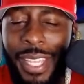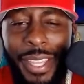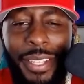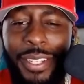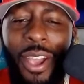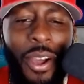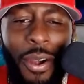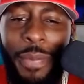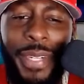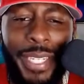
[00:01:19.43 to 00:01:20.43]

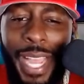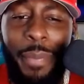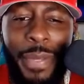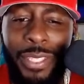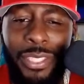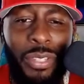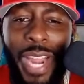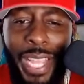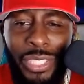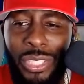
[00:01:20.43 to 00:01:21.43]
carbon copy
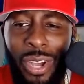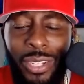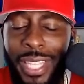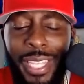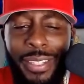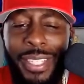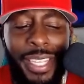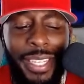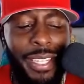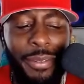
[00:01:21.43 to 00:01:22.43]
trash talk. Like it,
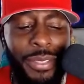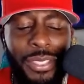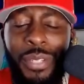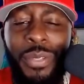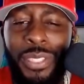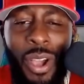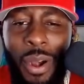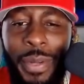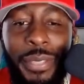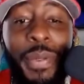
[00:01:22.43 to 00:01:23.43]
it was, it was
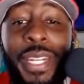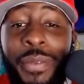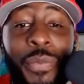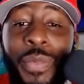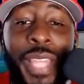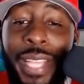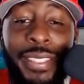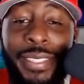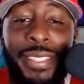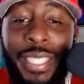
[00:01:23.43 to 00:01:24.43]
garbage. But it,
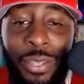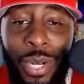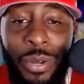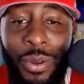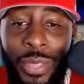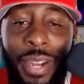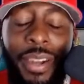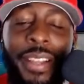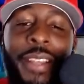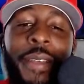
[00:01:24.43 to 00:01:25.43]
that's neither here nor there
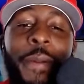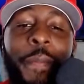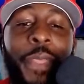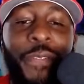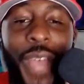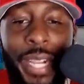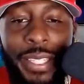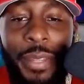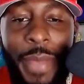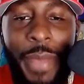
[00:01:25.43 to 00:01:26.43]
the fact
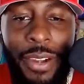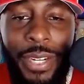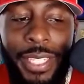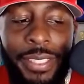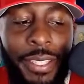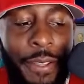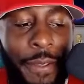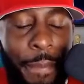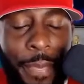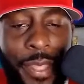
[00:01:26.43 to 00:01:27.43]
of the matter is,
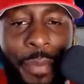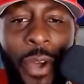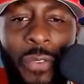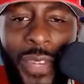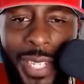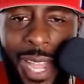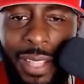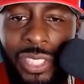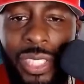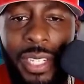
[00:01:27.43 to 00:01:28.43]
they're both
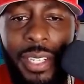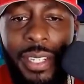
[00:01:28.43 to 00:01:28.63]
acknowledging it.